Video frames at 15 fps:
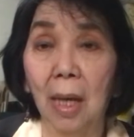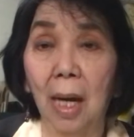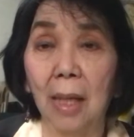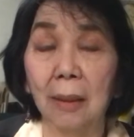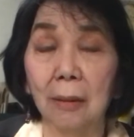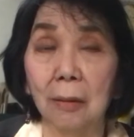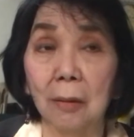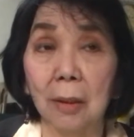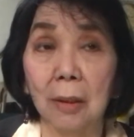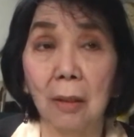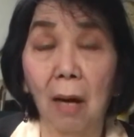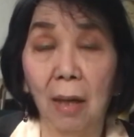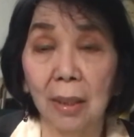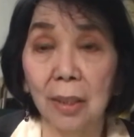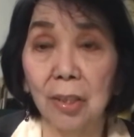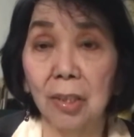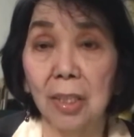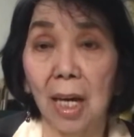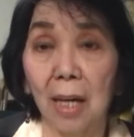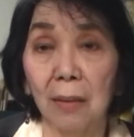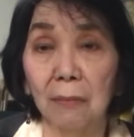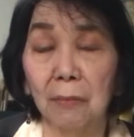and the knowledge that
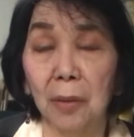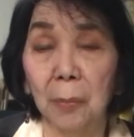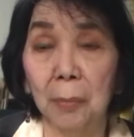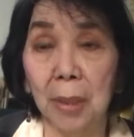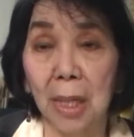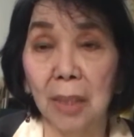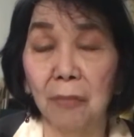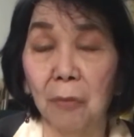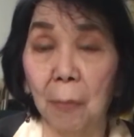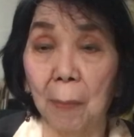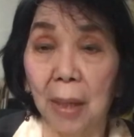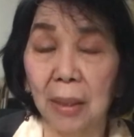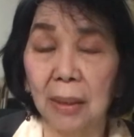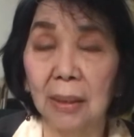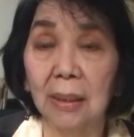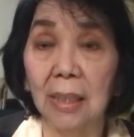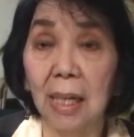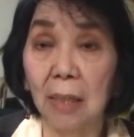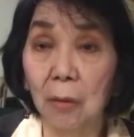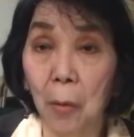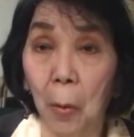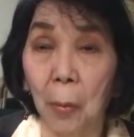I have obtained from medicine
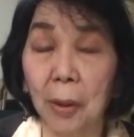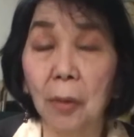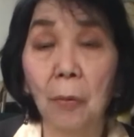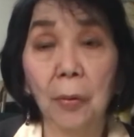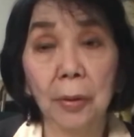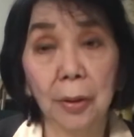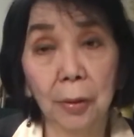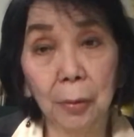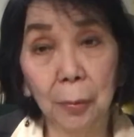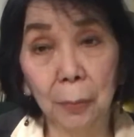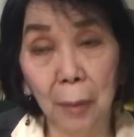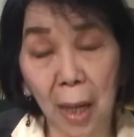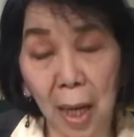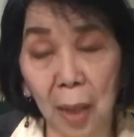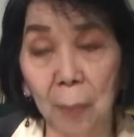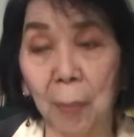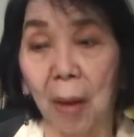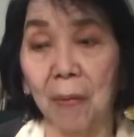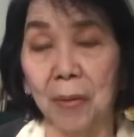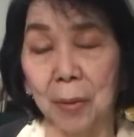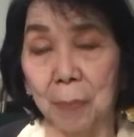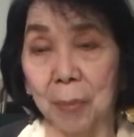and law in order to help
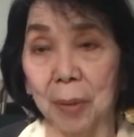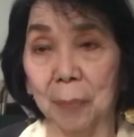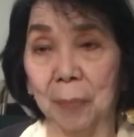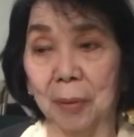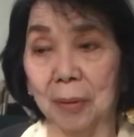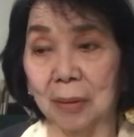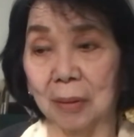other people